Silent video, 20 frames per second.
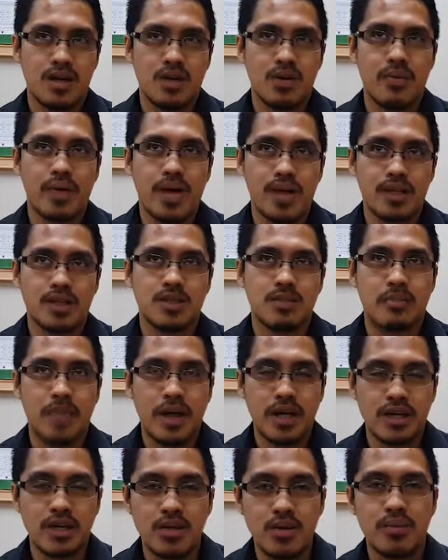a way, a
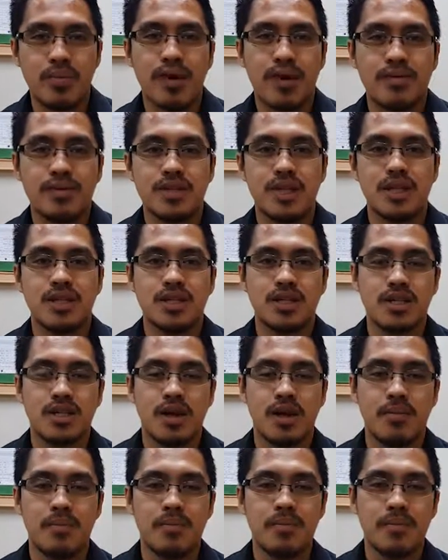special way of teaching
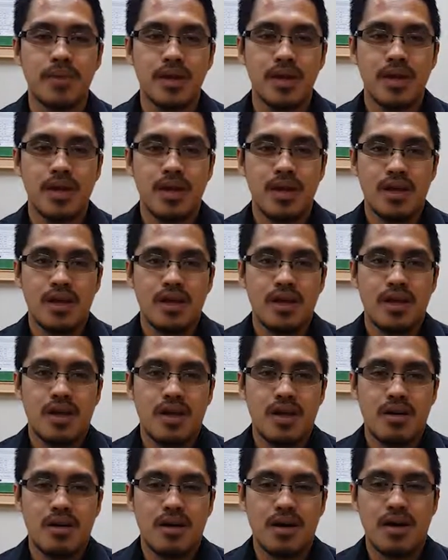them.
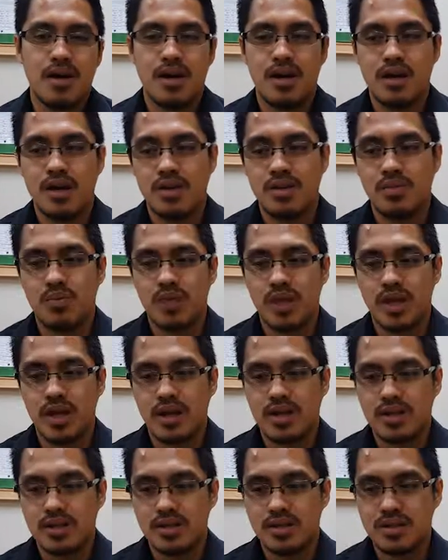And what
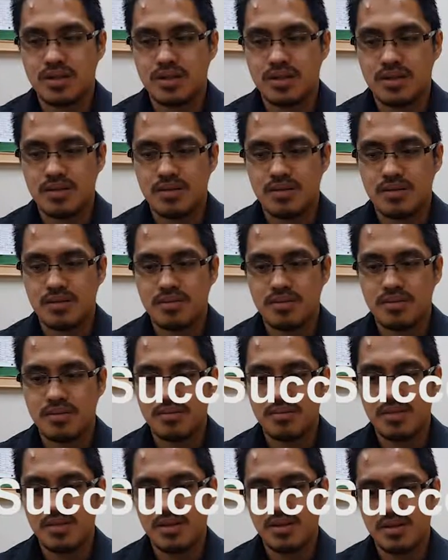else?
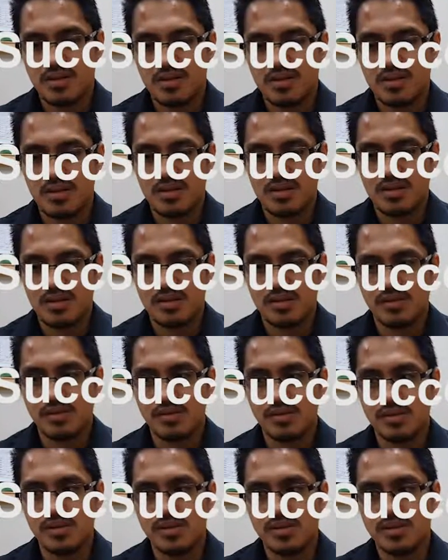But
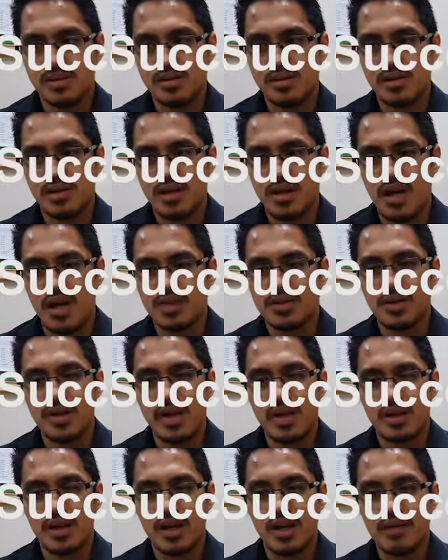
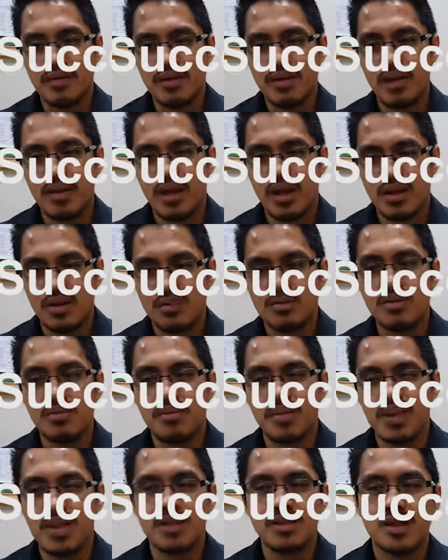actually, at the end of the day, they
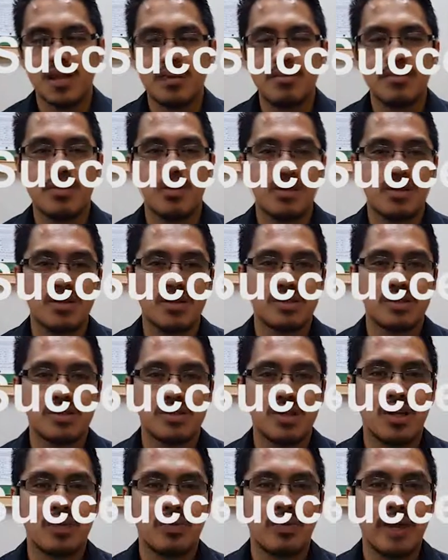would be the same learners
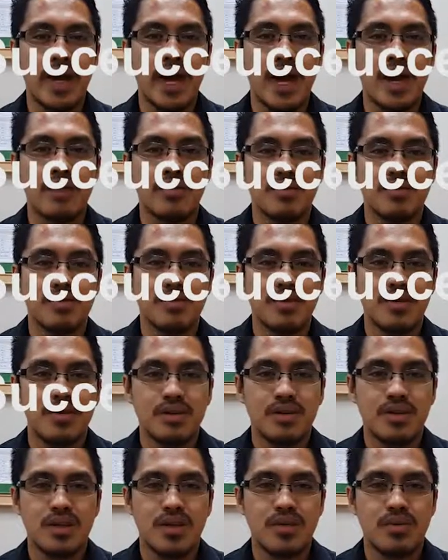that we have.
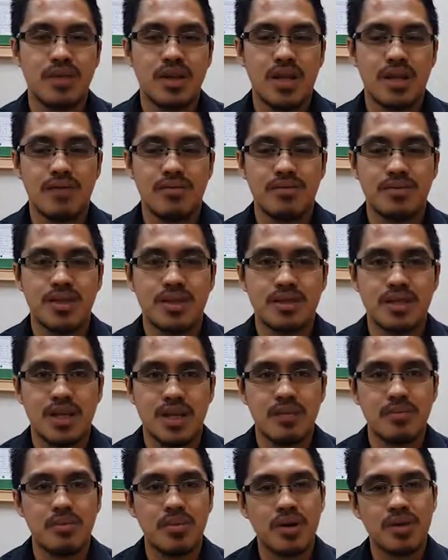They would have the
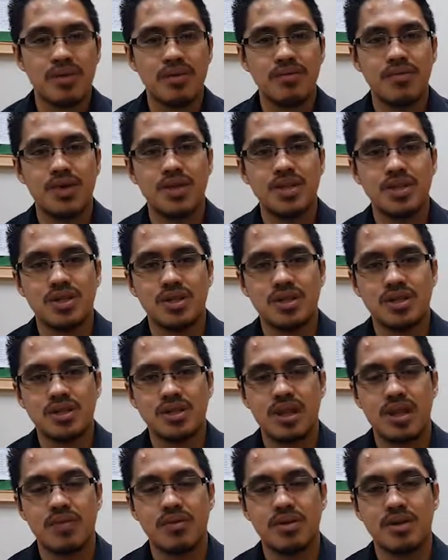same motivations.
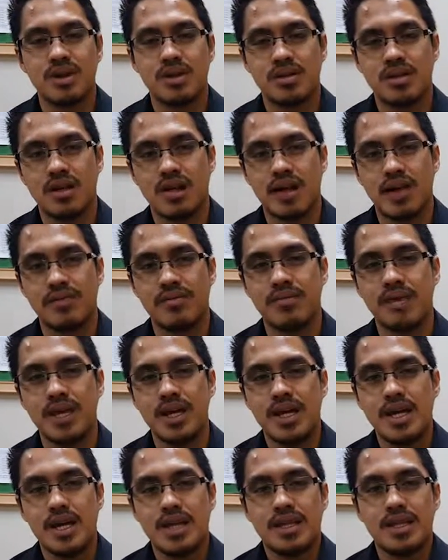They would have
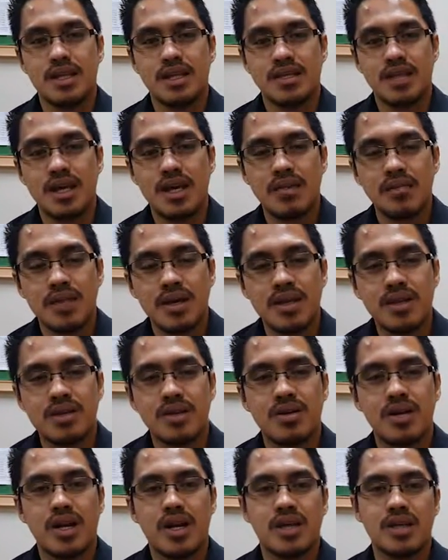the same
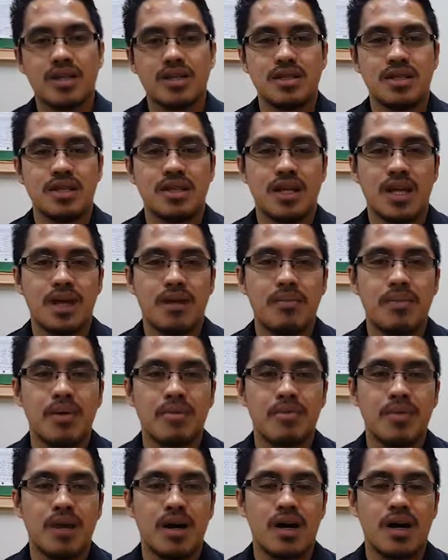interests, the
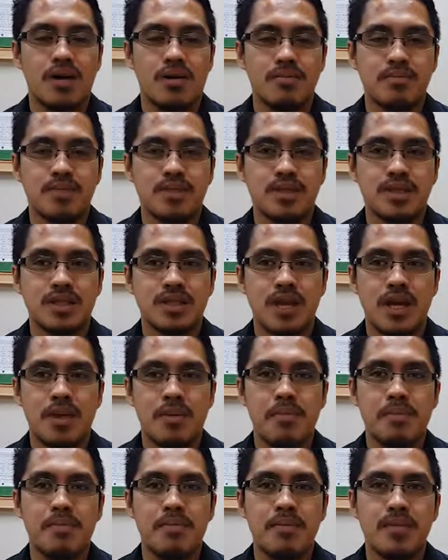
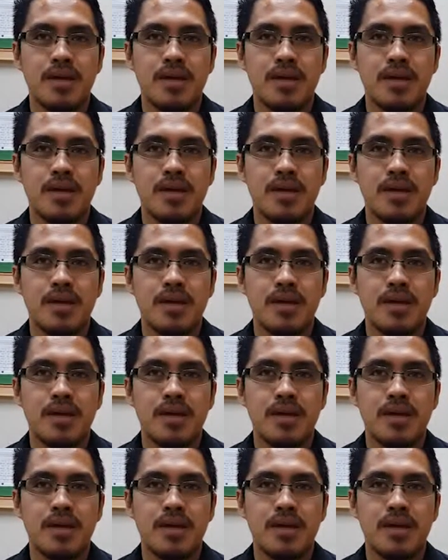same